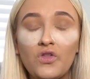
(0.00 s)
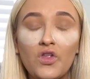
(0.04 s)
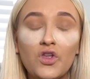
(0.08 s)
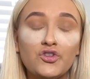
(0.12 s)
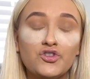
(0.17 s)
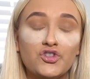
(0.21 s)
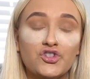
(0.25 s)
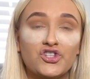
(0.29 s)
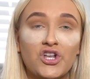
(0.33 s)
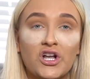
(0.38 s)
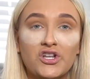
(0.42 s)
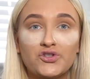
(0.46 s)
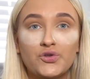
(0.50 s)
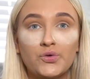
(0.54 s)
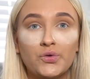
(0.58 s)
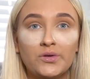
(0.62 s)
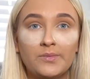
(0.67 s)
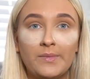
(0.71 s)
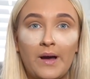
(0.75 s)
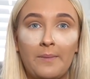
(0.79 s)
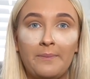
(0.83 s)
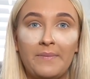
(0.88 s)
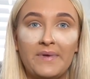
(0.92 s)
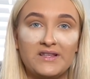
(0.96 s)
to start
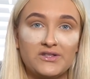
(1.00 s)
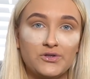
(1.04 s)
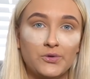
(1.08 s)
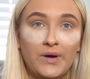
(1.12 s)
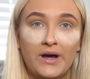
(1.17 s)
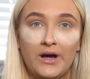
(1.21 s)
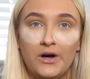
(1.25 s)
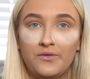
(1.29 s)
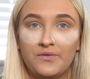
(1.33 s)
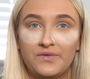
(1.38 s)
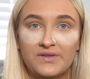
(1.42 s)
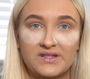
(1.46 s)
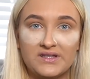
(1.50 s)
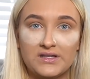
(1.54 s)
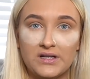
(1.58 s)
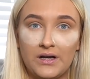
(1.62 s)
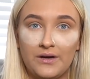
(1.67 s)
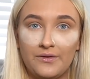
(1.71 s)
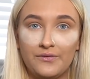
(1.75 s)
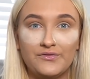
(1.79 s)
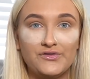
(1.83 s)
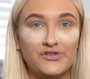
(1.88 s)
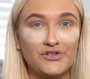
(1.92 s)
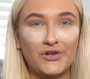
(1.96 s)
talking about mental health and
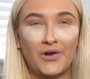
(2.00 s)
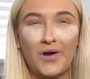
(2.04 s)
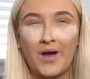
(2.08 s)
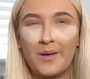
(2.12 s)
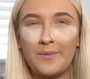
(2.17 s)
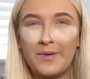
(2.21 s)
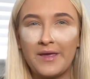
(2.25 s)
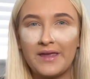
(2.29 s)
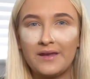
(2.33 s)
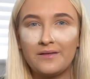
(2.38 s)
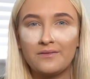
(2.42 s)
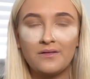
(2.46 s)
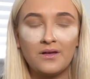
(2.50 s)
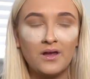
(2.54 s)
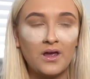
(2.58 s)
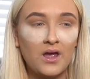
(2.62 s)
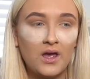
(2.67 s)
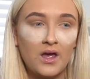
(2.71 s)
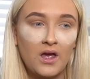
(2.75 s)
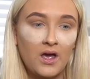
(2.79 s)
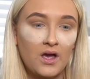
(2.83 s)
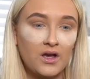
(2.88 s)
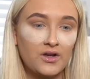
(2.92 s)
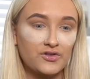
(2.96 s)
stuff. Do you know what I mean?
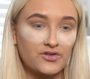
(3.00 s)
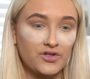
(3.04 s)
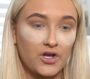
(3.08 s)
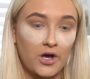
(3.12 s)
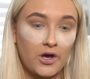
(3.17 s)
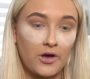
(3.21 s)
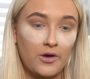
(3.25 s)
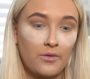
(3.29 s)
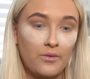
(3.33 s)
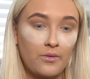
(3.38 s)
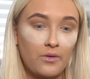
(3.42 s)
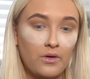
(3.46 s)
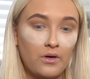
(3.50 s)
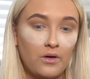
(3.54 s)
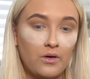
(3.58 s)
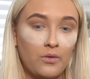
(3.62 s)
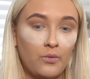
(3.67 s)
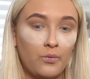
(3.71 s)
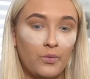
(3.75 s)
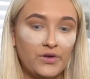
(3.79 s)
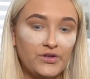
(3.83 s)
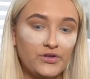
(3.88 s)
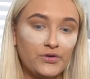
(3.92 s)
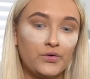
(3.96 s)
So
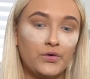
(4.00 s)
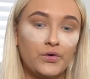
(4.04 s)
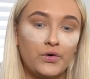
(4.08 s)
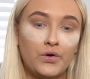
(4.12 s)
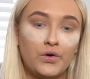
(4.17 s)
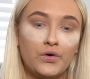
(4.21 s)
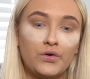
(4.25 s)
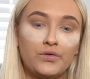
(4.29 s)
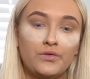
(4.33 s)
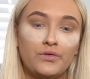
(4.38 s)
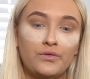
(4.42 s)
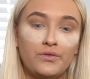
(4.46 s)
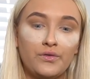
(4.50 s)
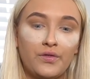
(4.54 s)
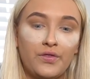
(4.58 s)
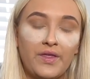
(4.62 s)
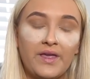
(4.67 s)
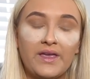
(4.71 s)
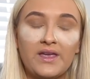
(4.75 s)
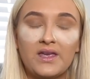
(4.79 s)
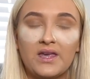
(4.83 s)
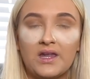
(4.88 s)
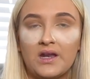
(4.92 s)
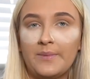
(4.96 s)
when you're
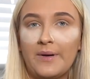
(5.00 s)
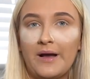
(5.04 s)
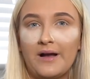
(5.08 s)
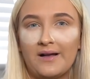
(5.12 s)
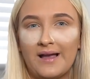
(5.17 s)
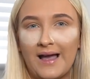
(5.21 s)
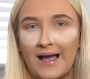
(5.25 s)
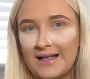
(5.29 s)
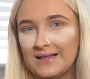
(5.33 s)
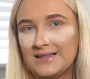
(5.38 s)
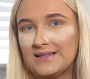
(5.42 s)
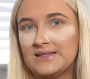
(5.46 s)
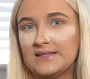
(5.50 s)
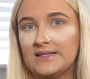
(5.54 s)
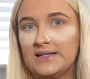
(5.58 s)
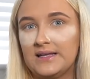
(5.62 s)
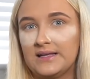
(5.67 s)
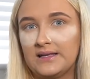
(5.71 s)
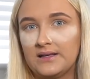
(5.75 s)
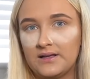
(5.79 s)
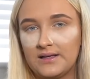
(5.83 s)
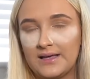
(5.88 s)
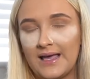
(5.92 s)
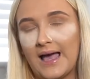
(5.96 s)
thinking about
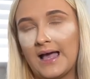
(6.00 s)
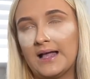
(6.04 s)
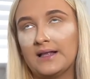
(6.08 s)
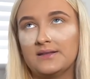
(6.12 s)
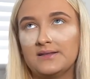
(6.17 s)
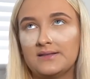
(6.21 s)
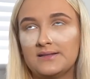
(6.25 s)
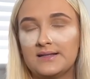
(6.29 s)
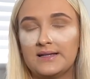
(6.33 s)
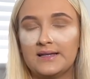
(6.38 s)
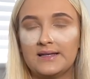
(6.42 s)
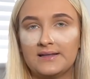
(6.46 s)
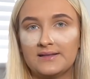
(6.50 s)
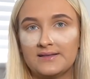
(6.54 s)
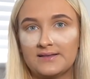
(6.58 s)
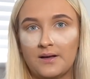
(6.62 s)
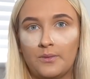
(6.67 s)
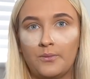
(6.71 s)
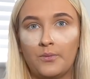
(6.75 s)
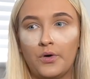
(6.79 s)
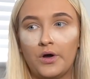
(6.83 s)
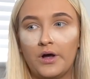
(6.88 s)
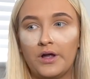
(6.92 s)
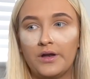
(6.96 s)
cancelling
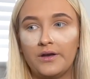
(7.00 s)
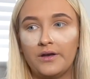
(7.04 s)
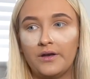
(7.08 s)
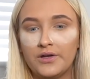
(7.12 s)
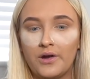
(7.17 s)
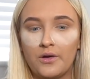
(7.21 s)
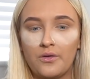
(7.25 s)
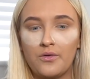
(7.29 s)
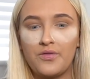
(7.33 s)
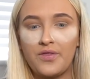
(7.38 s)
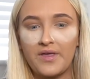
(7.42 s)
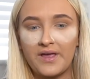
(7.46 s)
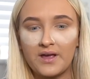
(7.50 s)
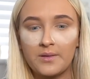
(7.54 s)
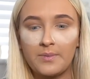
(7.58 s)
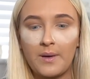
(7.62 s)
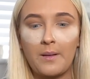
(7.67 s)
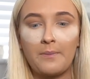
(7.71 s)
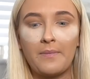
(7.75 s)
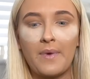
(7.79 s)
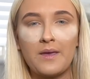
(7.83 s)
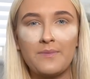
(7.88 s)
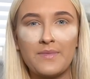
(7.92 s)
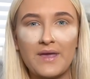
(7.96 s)
someone, you know, think
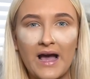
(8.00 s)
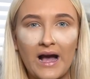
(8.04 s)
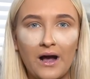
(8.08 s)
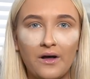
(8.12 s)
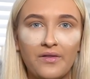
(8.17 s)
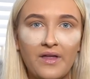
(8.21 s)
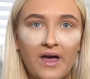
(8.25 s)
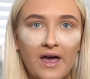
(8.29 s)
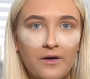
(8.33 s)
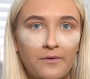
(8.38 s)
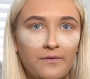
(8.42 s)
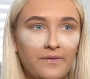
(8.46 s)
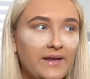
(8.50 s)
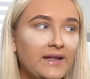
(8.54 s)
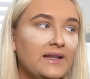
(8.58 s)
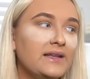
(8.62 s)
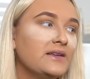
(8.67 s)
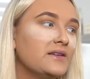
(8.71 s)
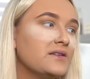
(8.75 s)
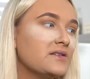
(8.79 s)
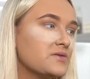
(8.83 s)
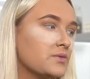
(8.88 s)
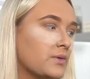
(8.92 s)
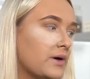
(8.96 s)
about maybe how they're
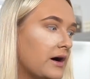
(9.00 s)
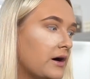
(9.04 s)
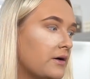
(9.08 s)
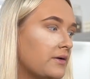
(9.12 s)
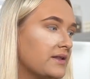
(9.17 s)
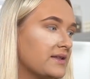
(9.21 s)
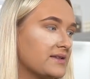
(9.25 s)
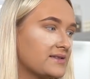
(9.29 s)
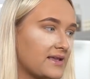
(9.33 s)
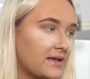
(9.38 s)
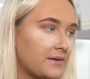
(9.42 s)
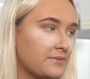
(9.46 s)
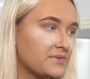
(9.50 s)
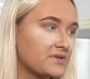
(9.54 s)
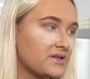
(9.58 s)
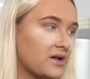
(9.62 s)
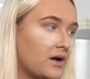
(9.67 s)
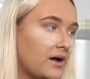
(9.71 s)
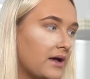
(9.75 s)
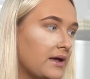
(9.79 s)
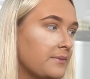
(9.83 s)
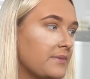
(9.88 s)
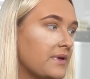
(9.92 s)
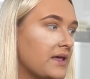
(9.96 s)
feeling as well at the same
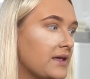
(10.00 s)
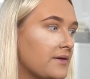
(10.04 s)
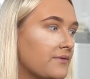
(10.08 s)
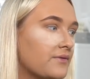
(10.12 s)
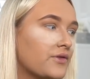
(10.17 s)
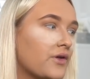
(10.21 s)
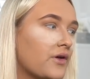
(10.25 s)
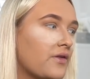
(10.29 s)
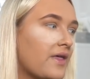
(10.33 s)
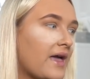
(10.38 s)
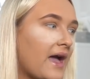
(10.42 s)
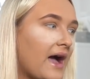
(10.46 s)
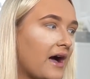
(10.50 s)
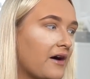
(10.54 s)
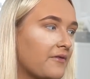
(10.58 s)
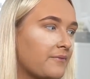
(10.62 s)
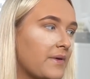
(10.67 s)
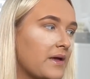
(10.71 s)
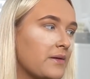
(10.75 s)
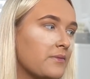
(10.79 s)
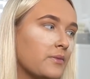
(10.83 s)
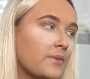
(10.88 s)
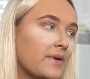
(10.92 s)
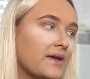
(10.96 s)
time, even though they have
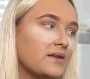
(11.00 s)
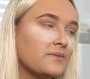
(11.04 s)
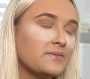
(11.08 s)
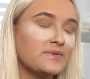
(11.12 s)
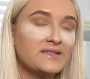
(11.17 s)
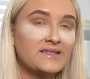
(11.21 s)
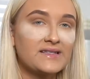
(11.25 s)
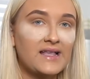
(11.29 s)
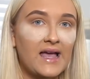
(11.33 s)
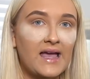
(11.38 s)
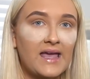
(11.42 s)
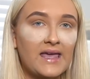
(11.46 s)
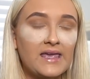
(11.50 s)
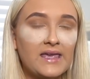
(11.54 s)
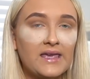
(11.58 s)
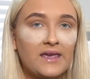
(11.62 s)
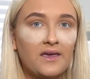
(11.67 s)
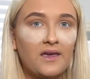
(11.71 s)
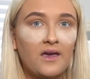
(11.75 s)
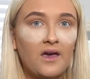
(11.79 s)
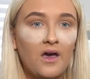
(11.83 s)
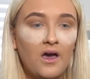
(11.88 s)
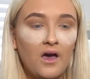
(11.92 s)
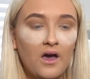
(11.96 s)
maybe made a
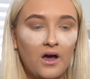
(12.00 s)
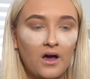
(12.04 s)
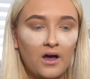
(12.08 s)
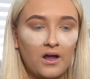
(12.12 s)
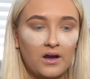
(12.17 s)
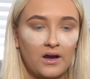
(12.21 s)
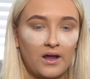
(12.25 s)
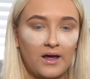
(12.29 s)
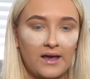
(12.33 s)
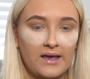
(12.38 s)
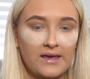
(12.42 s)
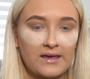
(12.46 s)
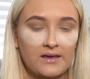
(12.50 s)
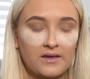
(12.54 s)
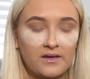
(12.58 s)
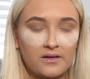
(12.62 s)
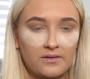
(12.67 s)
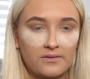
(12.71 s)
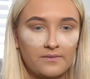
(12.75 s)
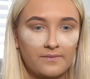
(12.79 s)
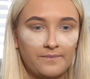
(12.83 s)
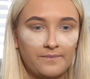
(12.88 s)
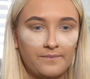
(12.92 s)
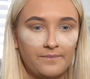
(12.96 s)
mistake. Like,
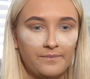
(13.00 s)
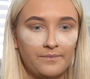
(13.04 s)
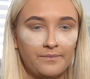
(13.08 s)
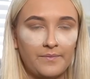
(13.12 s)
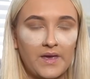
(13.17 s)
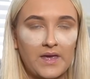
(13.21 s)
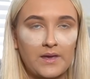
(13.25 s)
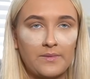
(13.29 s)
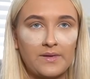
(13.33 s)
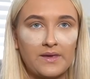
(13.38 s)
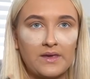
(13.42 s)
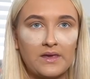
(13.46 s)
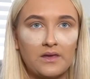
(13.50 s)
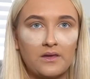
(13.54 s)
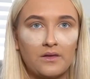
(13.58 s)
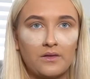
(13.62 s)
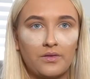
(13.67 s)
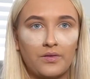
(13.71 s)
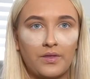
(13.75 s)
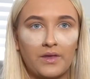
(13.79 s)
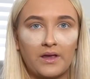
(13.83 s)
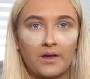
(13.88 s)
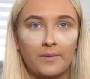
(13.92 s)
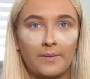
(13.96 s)
maybe
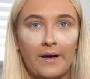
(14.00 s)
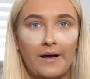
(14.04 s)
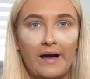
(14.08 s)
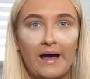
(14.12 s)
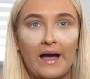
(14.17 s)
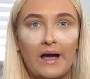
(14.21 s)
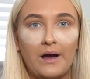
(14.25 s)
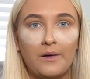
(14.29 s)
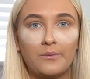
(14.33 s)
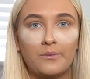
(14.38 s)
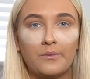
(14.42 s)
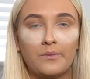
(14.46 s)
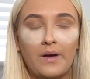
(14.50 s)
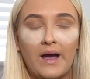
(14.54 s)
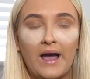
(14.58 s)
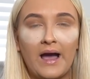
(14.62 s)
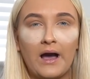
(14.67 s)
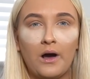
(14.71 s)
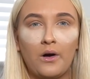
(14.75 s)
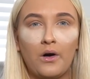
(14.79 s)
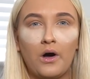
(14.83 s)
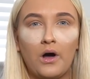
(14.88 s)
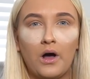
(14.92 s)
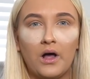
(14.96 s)
think about
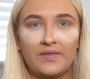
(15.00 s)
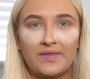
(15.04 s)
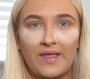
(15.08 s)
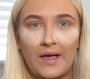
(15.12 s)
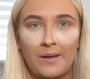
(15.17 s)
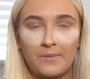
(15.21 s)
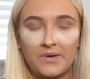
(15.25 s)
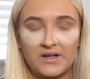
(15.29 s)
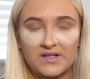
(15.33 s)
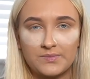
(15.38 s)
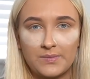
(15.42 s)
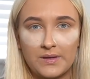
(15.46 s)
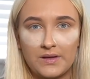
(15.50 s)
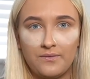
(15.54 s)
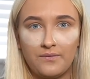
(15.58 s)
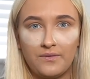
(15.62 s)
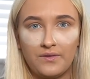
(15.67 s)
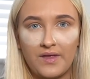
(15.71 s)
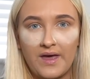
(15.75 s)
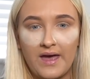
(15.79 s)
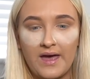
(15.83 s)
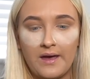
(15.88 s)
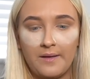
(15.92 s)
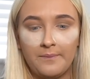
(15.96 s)
how hard that must be for
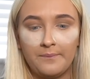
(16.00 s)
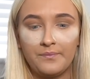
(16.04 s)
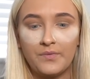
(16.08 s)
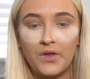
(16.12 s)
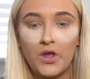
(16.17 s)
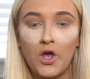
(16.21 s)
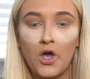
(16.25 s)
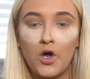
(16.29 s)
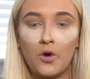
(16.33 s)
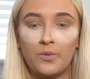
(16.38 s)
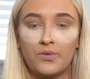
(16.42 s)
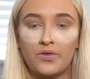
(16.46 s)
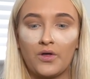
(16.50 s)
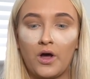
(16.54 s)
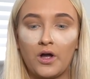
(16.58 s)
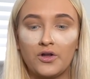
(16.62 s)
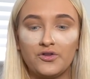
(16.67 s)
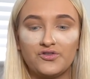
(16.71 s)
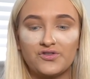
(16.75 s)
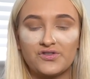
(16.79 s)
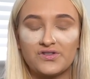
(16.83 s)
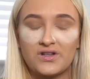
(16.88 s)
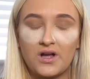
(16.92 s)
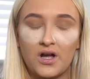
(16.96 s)
them, with
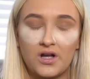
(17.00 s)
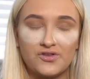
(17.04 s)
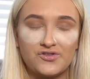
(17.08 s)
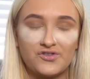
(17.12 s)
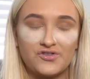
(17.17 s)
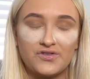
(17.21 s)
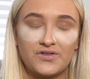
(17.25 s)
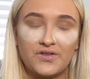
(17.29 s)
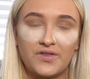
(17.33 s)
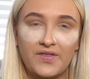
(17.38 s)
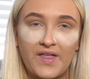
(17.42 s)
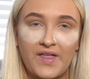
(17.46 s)
hundreds and hundreds and